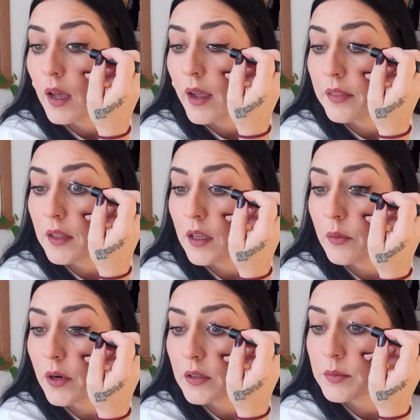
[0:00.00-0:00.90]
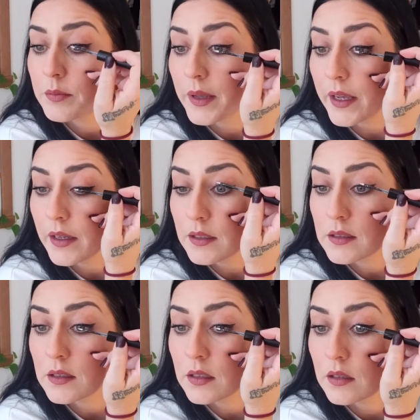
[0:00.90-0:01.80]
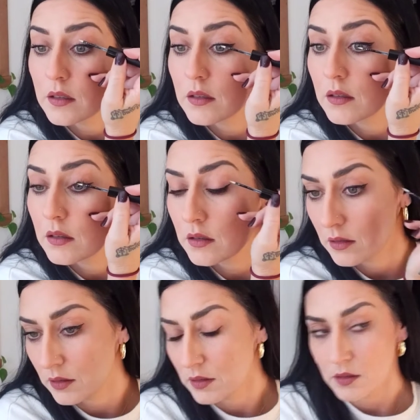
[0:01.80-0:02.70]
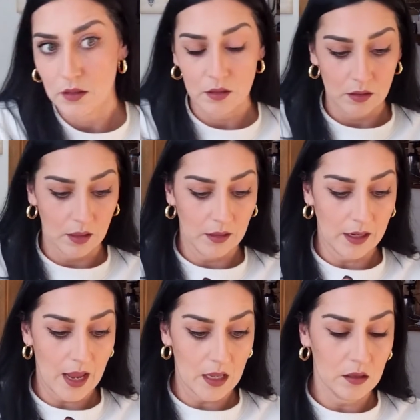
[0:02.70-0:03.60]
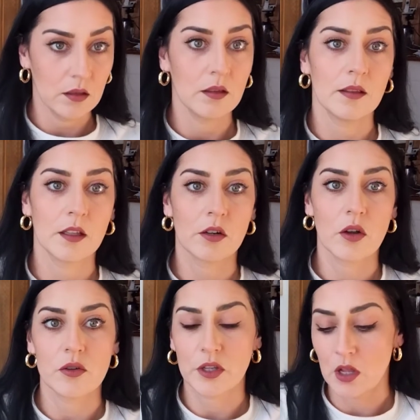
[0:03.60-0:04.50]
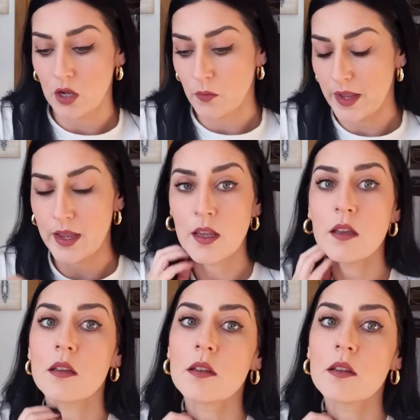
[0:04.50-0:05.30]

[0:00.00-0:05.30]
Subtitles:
eye. I think it works best. And again, little goes a long way.